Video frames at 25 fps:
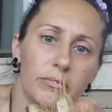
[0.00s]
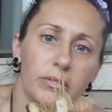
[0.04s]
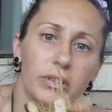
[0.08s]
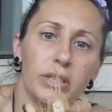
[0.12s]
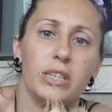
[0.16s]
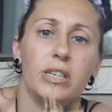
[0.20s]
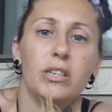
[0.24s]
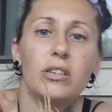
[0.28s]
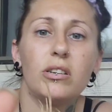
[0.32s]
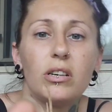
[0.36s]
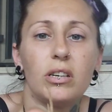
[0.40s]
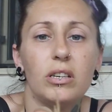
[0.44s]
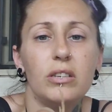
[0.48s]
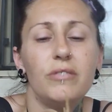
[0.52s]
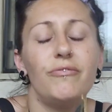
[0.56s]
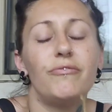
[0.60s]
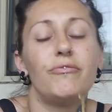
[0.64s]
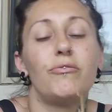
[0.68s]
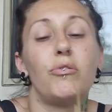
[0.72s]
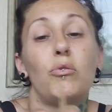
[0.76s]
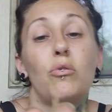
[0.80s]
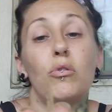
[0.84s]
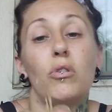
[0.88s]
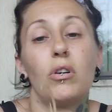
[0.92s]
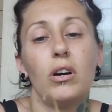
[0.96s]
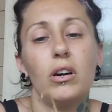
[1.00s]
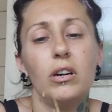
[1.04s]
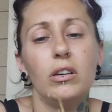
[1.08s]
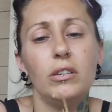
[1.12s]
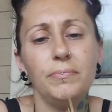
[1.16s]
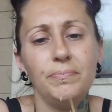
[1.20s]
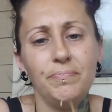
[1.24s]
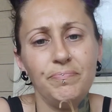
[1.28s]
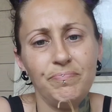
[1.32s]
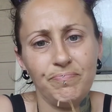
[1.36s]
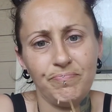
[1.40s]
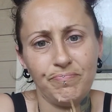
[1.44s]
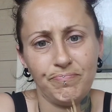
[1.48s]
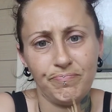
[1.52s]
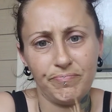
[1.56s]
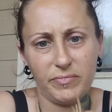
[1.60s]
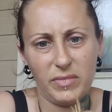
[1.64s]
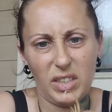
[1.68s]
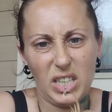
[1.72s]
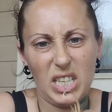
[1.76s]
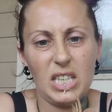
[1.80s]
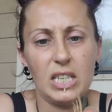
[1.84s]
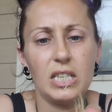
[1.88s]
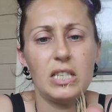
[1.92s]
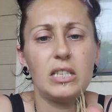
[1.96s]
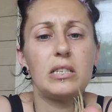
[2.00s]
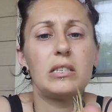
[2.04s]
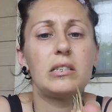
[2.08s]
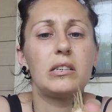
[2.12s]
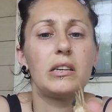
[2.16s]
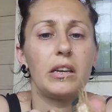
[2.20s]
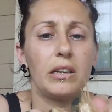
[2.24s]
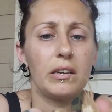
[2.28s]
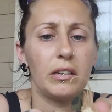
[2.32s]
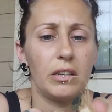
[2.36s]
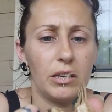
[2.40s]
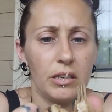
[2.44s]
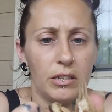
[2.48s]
really good for skin